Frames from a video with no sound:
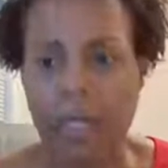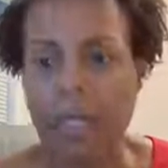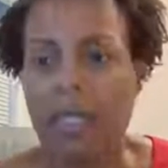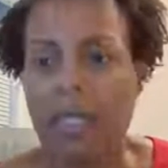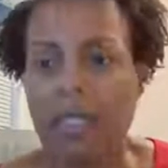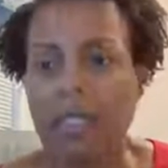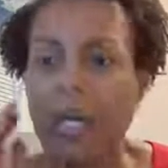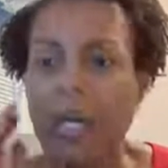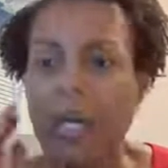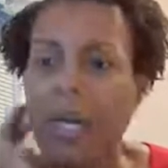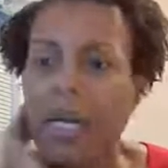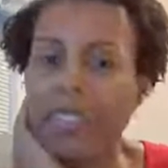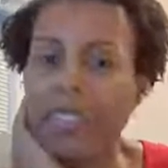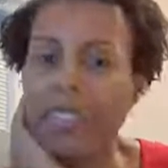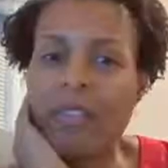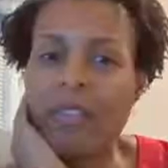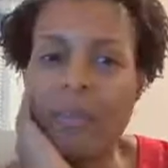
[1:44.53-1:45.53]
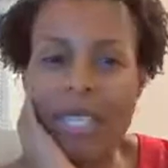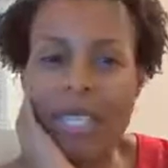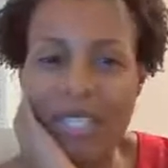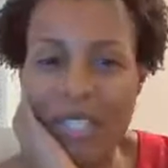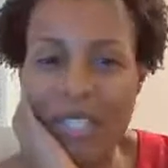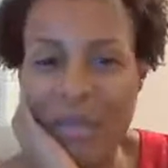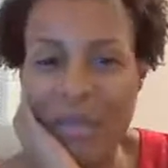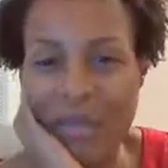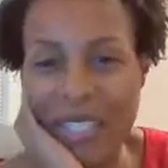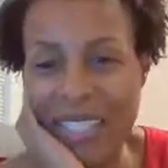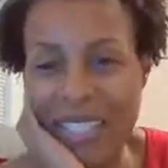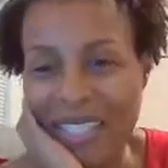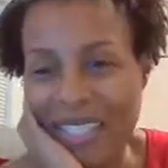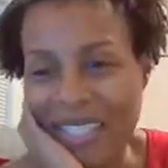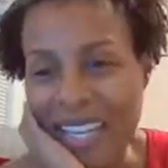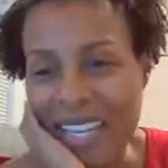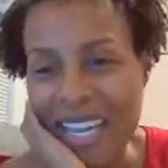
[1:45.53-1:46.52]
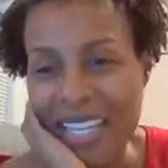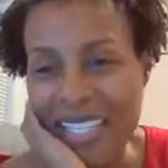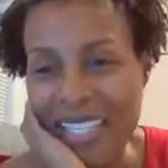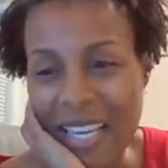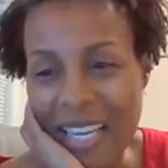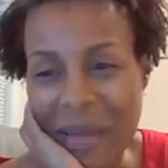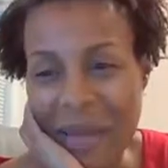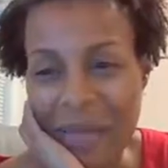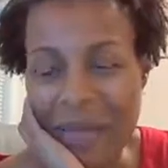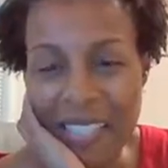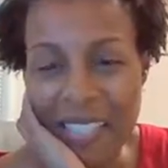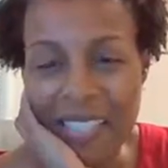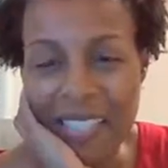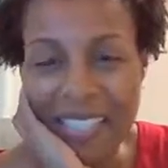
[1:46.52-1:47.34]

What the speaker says: So, how's everybody doing? Hi, Tamala.